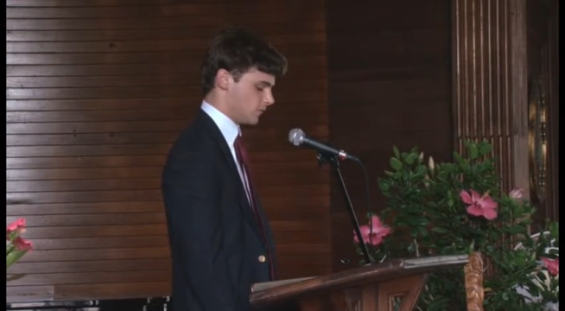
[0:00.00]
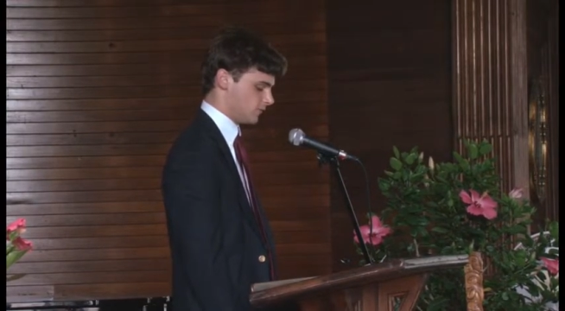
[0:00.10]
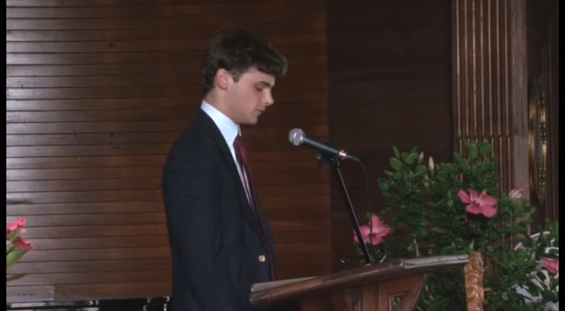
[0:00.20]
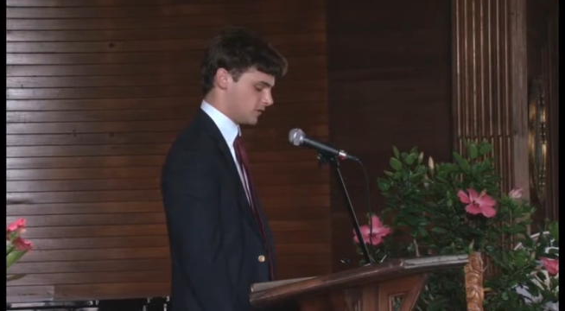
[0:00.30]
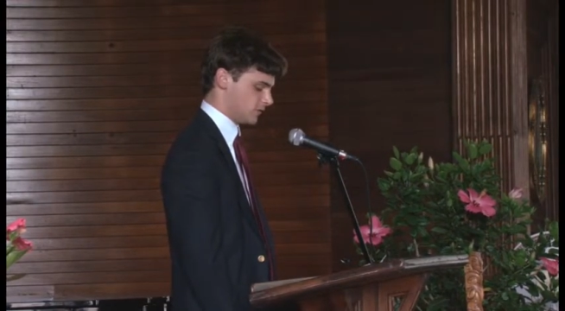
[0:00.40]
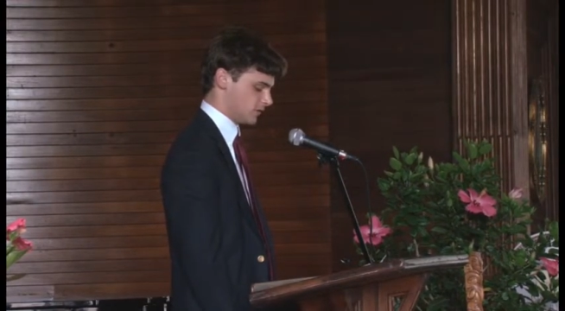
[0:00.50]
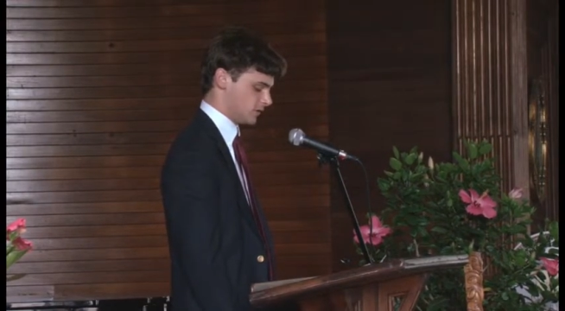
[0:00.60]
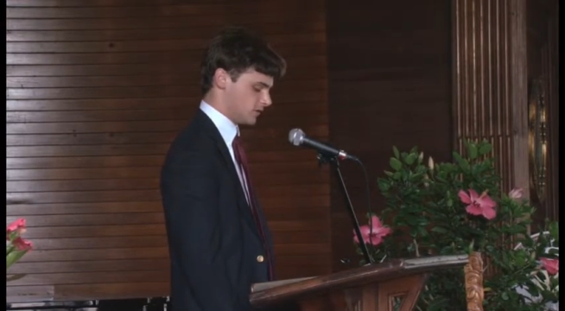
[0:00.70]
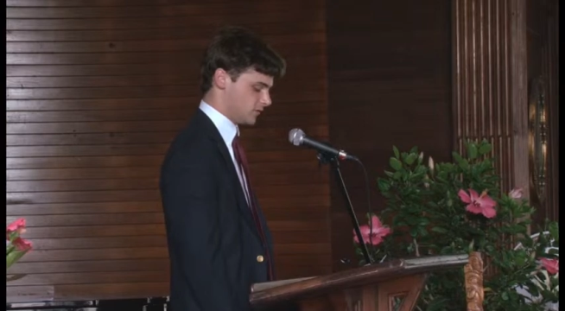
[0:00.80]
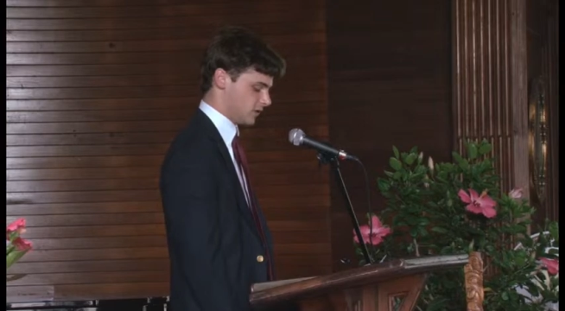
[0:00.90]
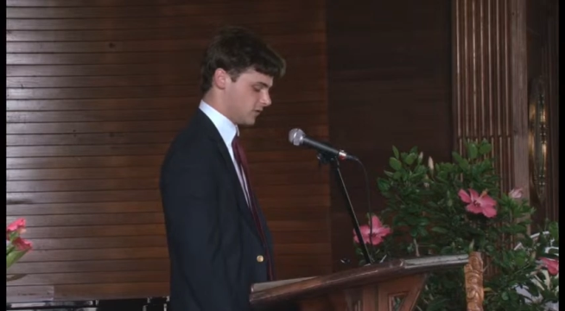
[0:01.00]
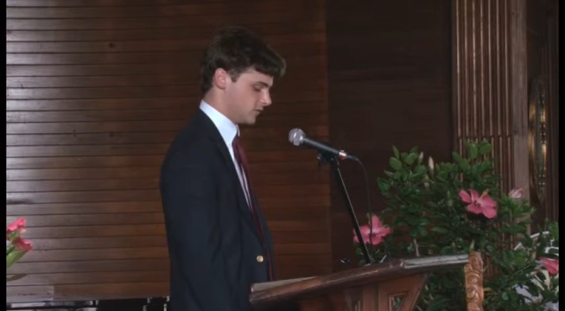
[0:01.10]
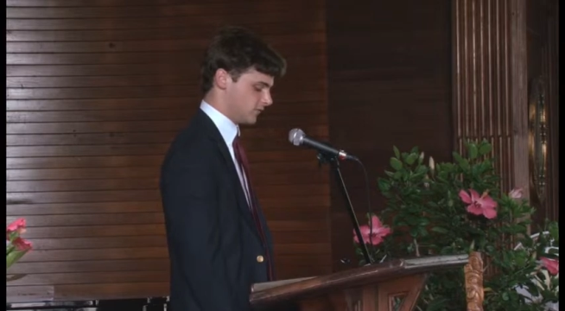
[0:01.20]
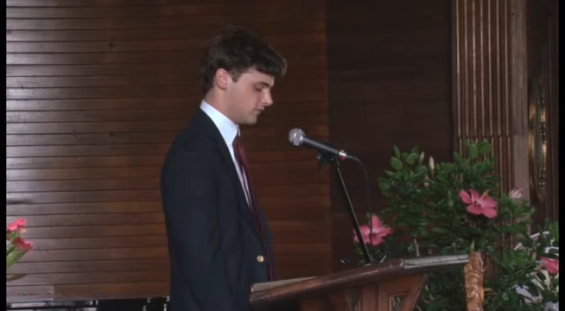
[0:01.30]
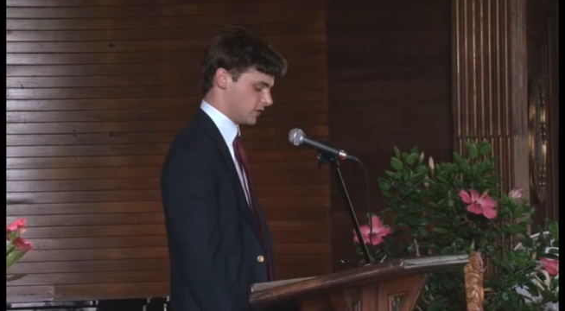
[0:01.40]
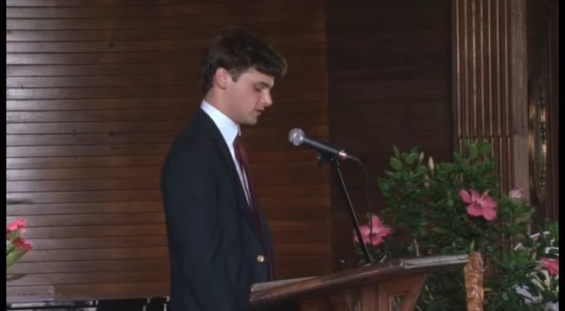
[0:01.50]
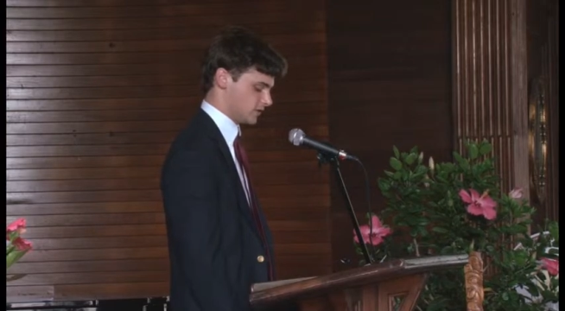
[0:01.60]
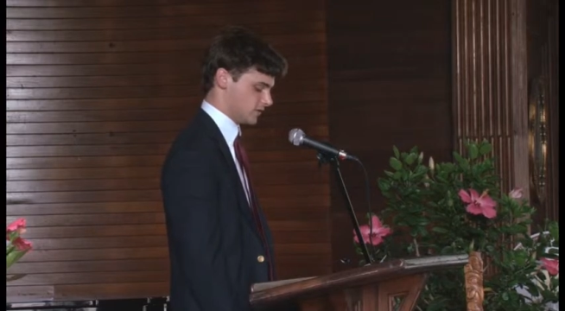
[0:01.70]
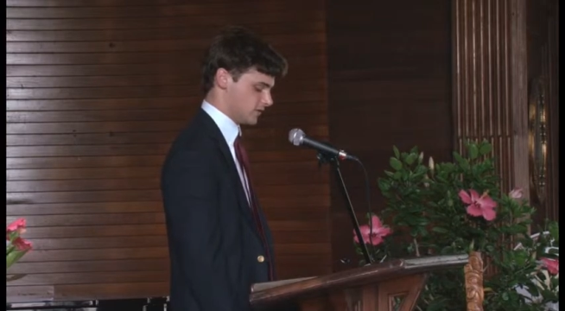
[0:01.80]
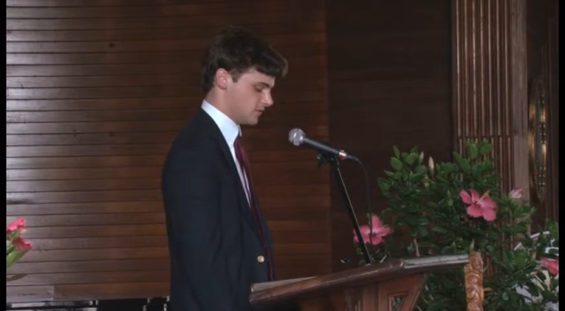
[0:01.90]
from the flooded ground with a
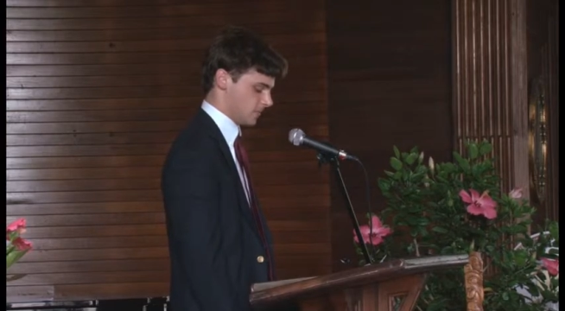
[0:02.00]
flashlight.